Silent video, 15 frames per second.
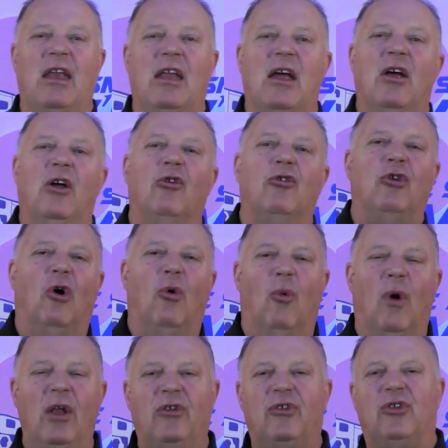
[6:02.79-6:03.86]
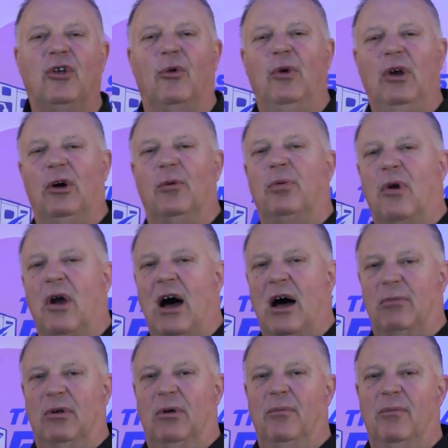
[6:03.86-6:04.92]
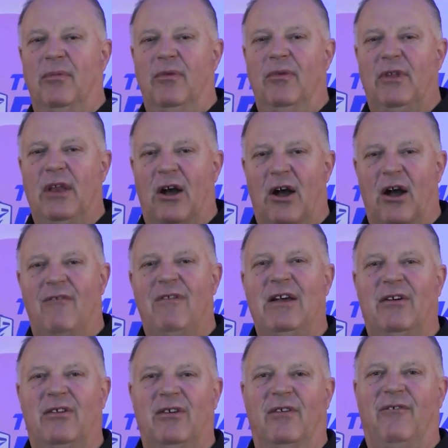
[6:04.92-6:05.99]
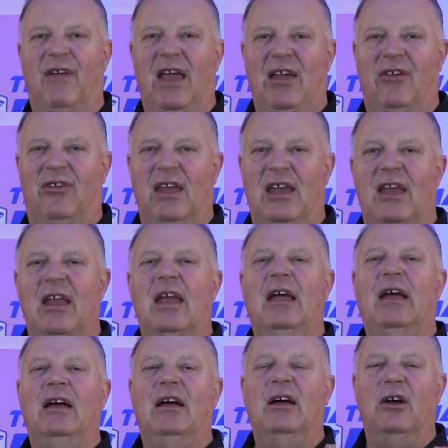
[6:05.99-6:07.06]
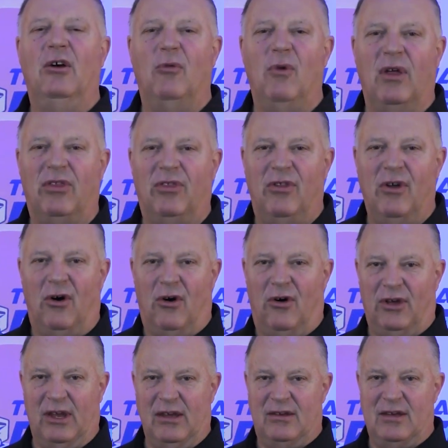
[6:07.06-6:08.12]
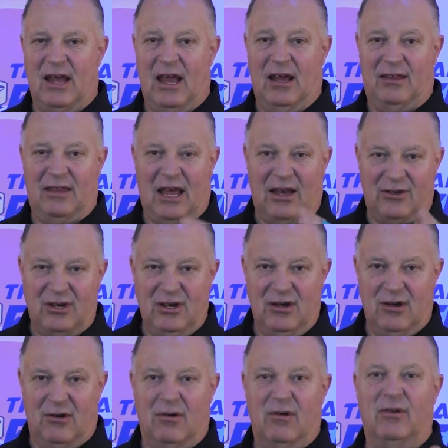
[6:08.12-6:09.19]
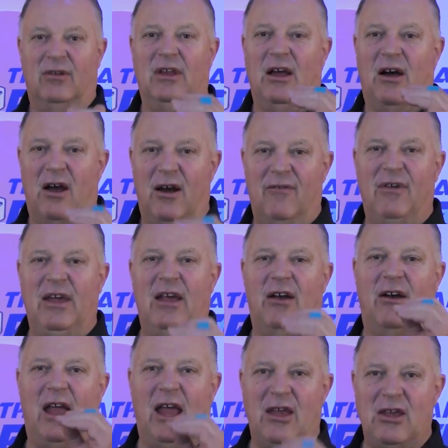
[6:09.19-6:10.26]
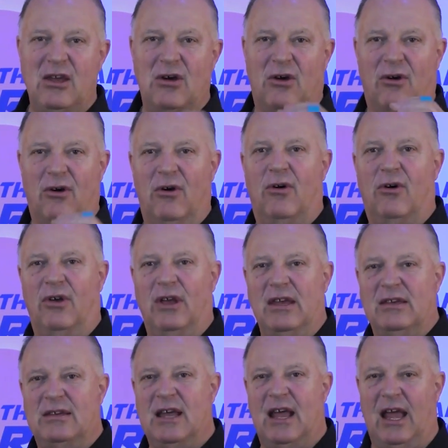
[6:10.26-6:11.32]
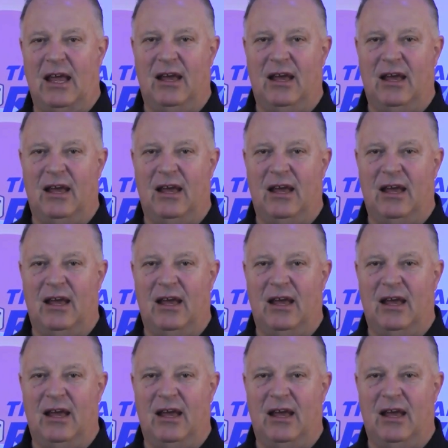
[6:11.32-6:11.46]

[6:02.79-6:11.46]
So what's the real problem that RVers are facing with the holding tank? That's you, the RVer, and your holding tank.